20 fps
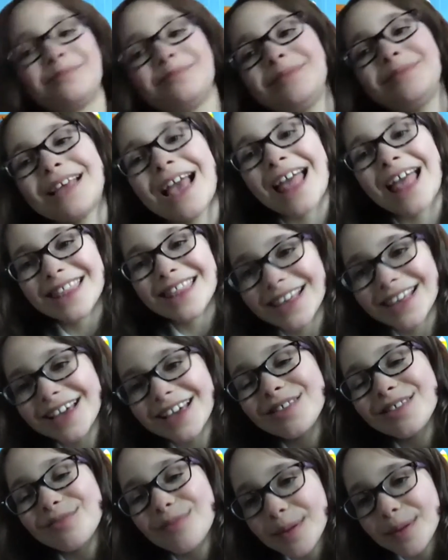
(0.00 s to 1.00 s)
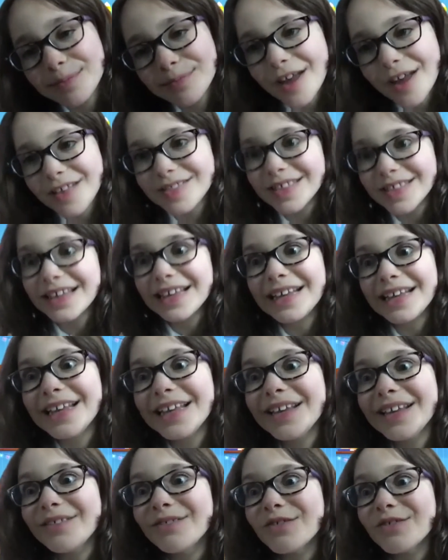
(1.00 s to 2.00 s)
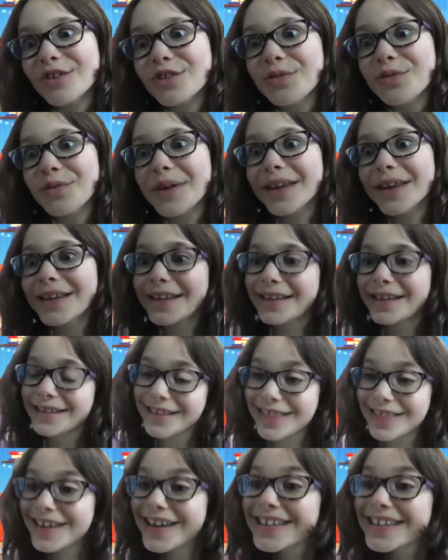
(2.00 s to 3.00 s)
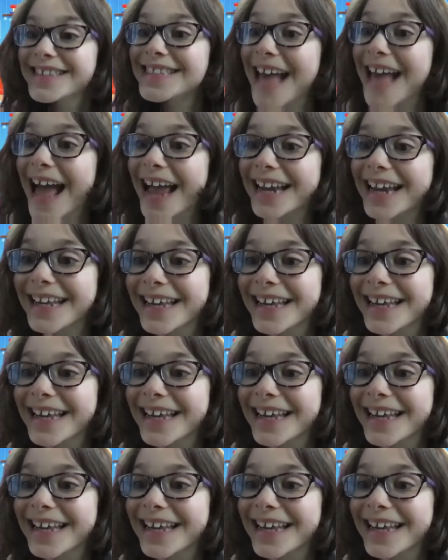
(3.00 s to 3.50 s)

because the good twin brought the evil twin to the good side.